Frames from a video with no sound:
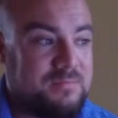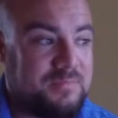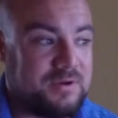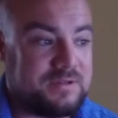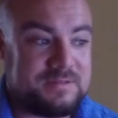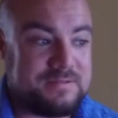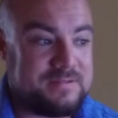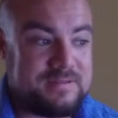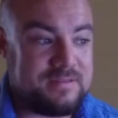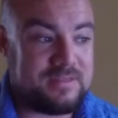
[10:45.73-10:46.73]
But
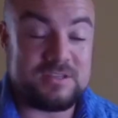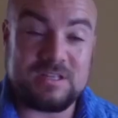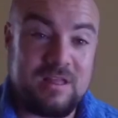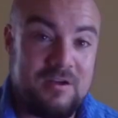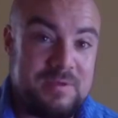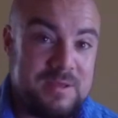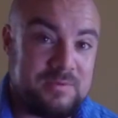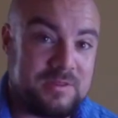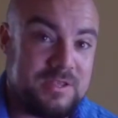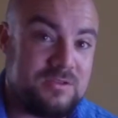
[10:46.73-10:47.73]
there's a lot of
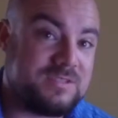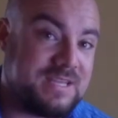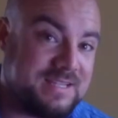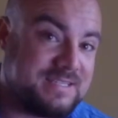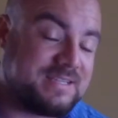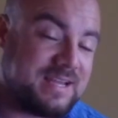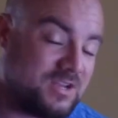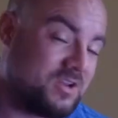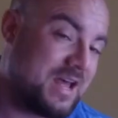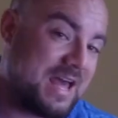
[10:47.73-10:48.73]
people that use the internet
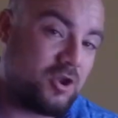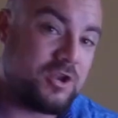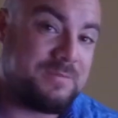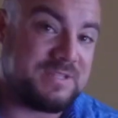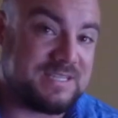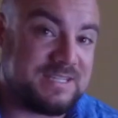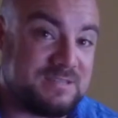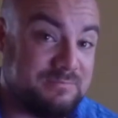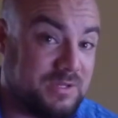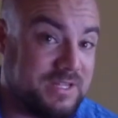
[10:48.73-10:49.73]
and anonymity
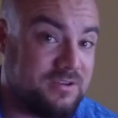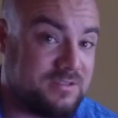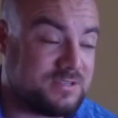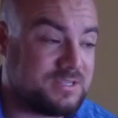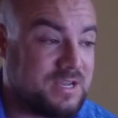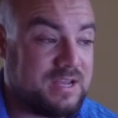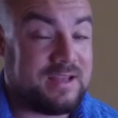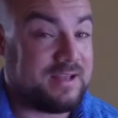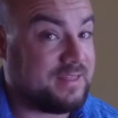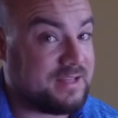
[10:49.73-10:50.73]
to bully others,
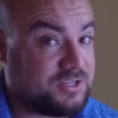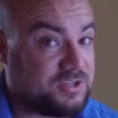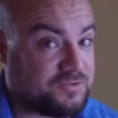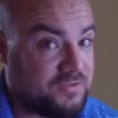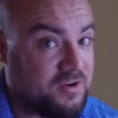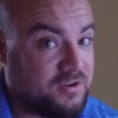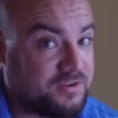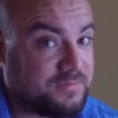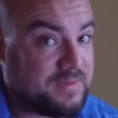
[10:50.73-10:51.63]
and that's just wrong.